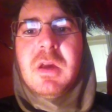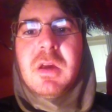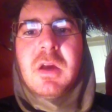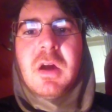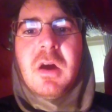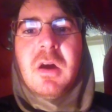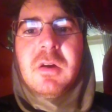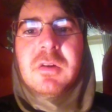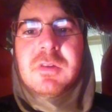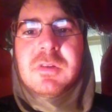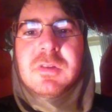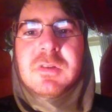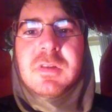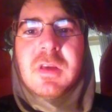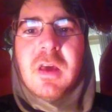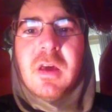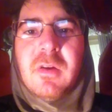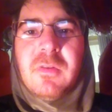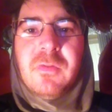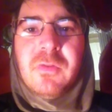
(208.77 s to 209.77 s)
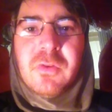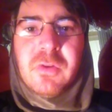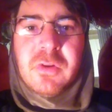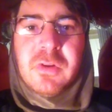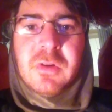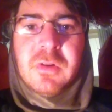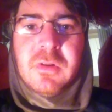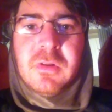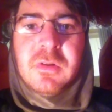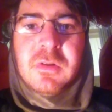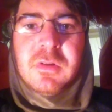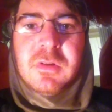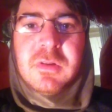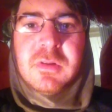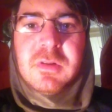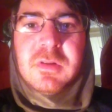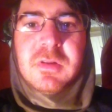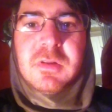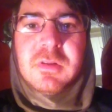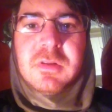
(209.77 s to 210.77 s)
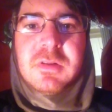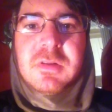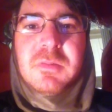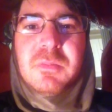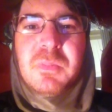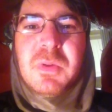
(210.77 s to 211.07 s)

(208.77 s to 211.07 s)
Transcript: conscious effort to